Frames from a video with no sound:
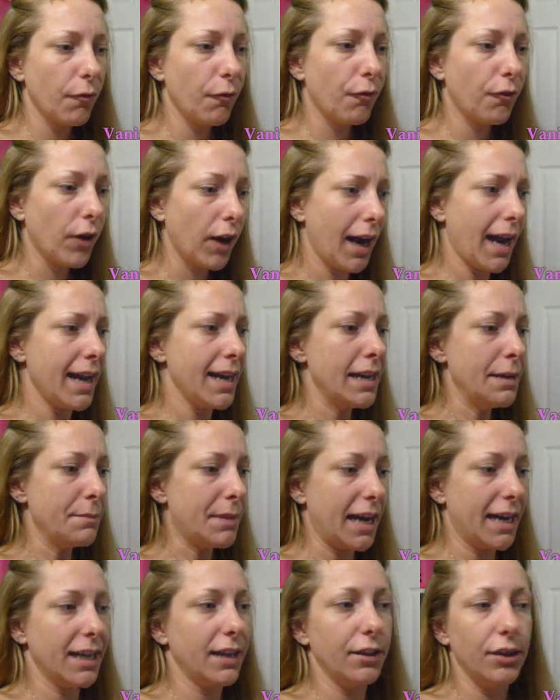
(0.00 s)
for
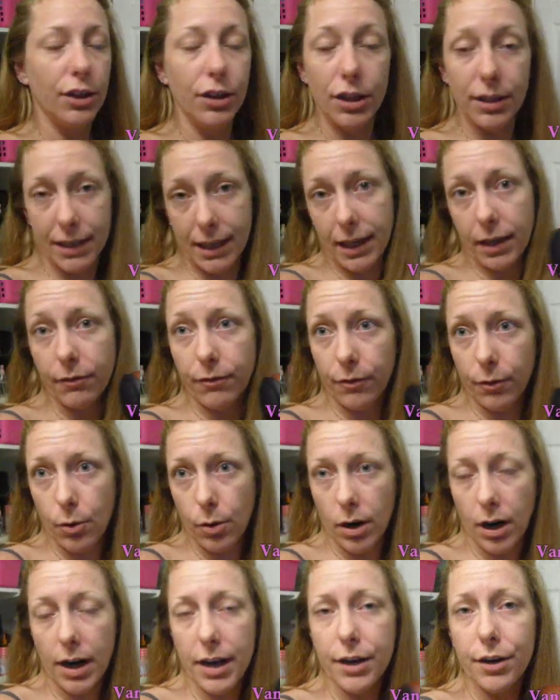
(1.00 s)
anybody looking
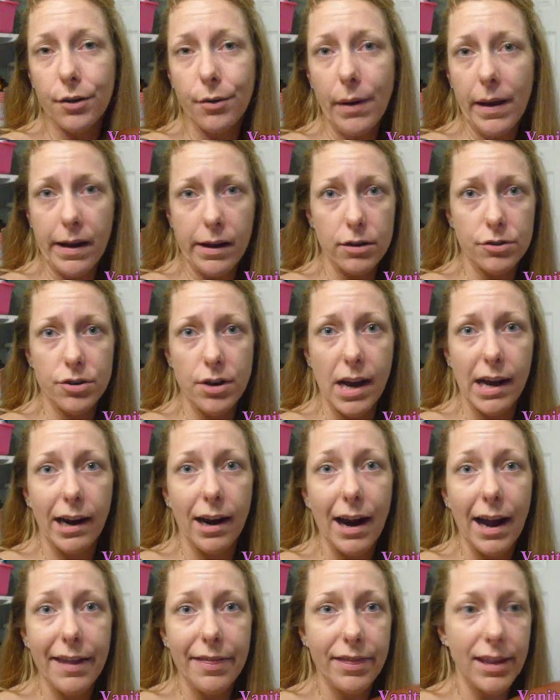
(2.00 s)
for a new hair
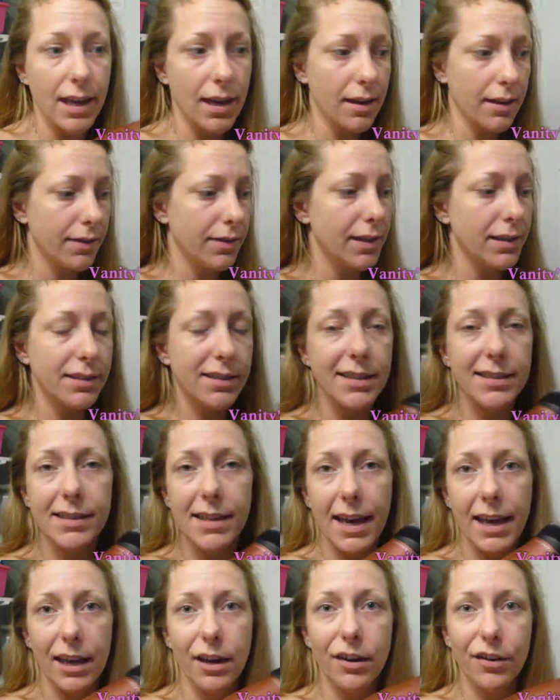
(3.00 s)
dryer, I think this is
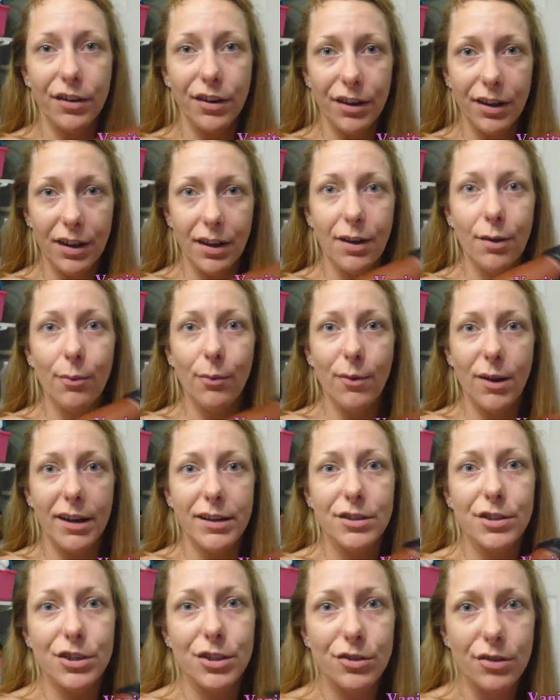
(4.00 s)
a good
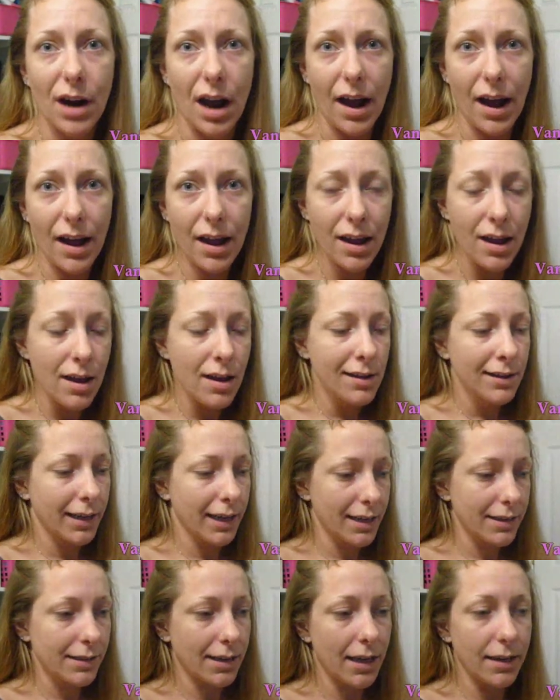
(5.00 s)
one to try.
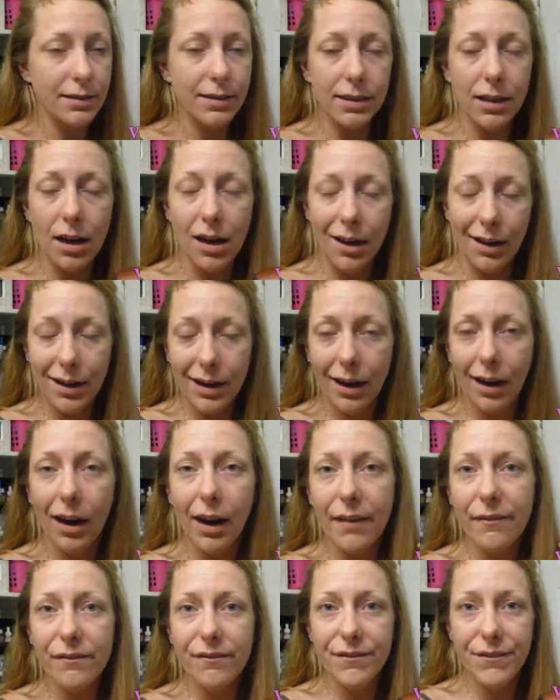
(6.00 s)
Like I said, it's a Conair
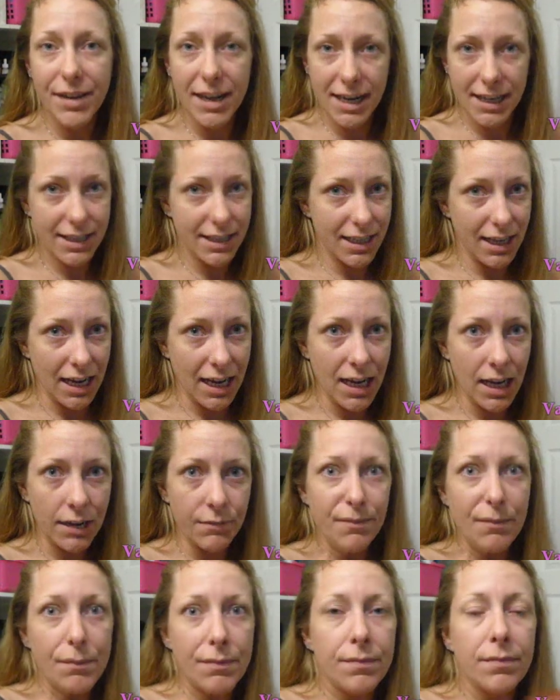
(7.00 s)
Infinity.
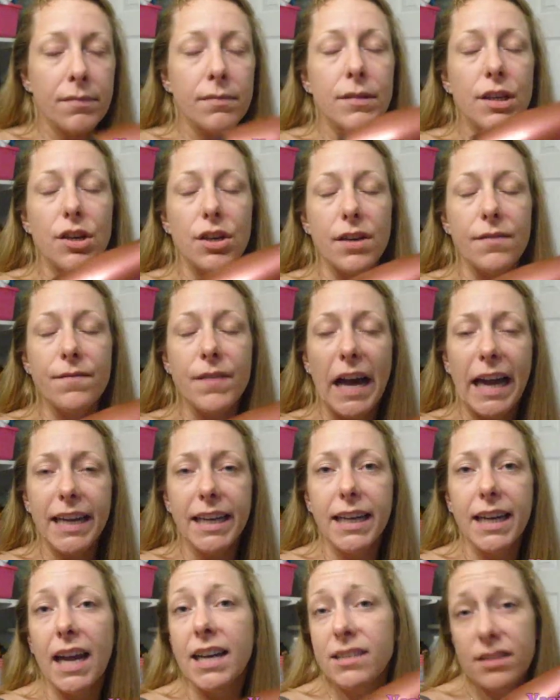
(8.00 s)
You can find
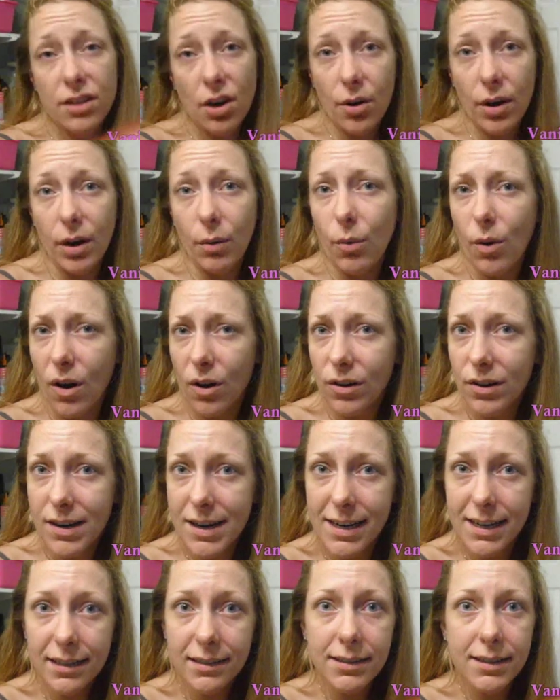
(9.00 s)
it. I saw it at
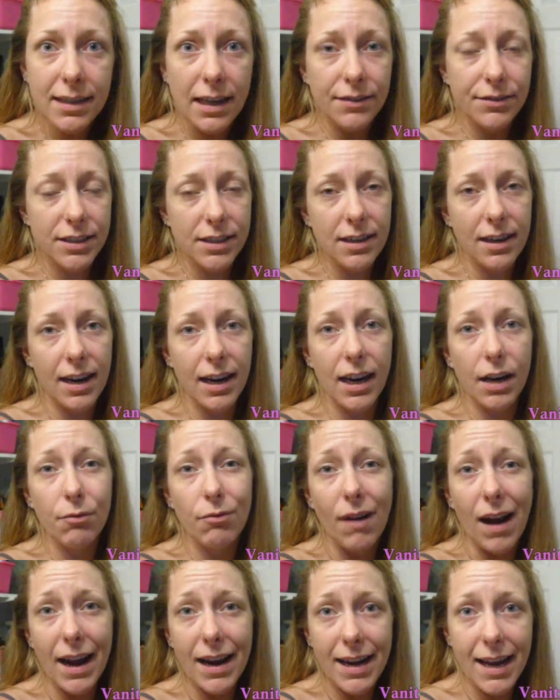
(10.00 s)
Walgreens. I've seen it at
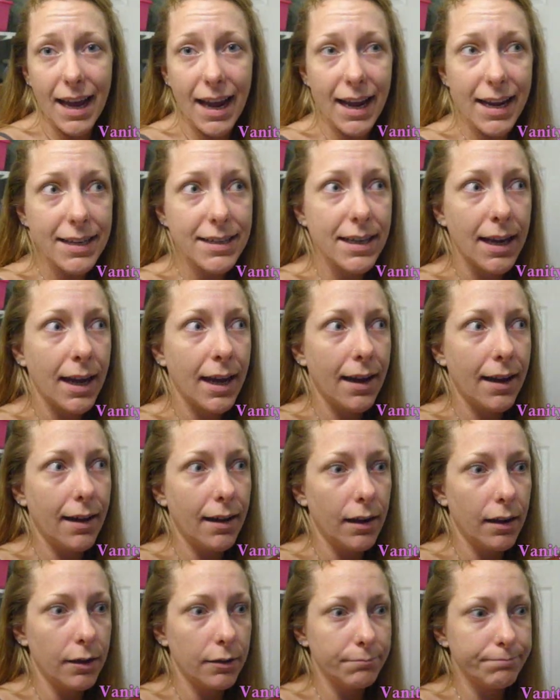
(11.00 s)
Rite Aid.
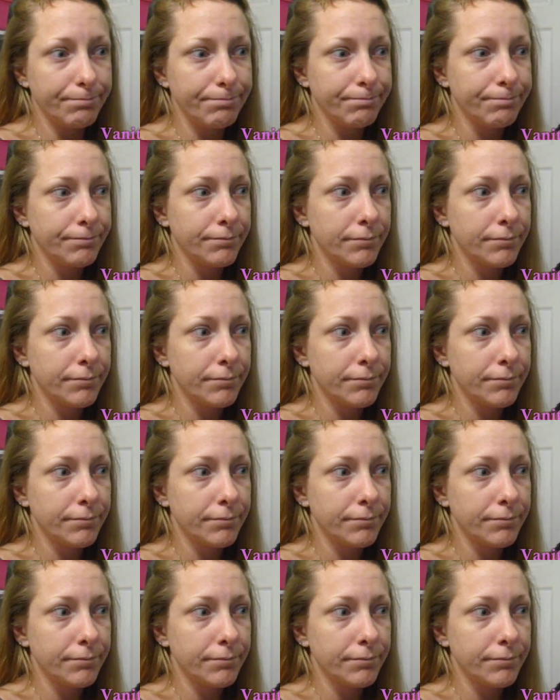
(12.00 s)
Um,